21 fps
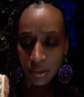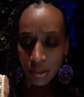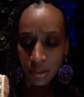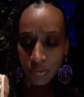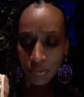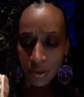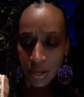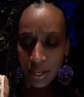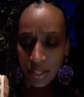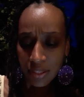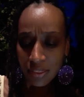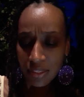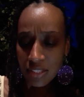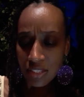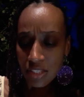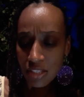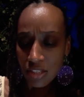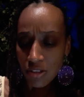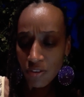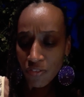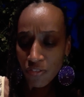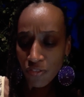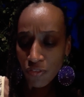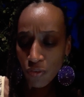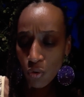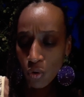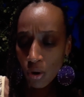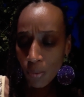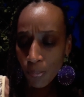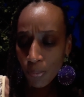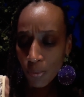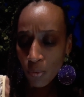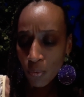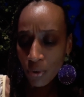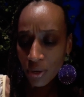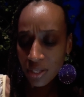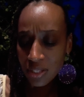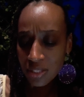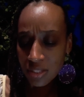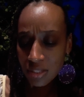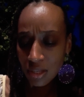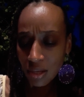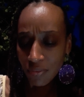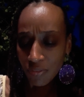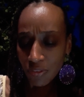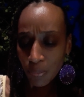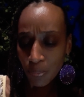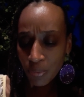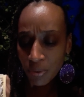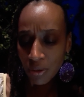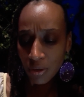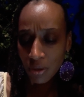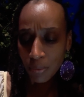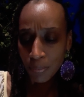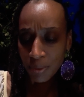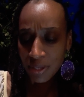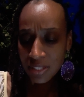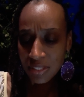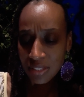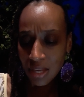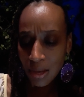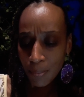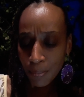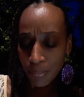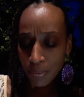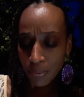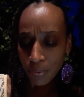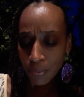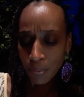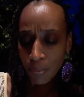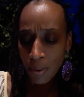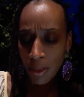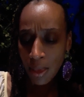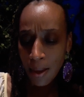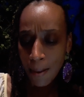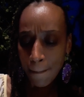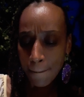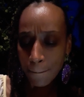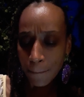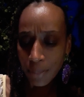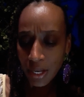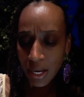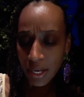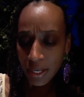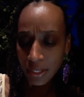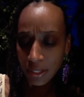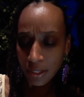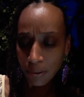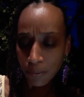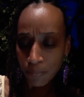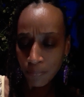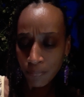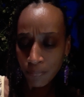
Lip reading: right? This is the 4 points of the pyramid temple body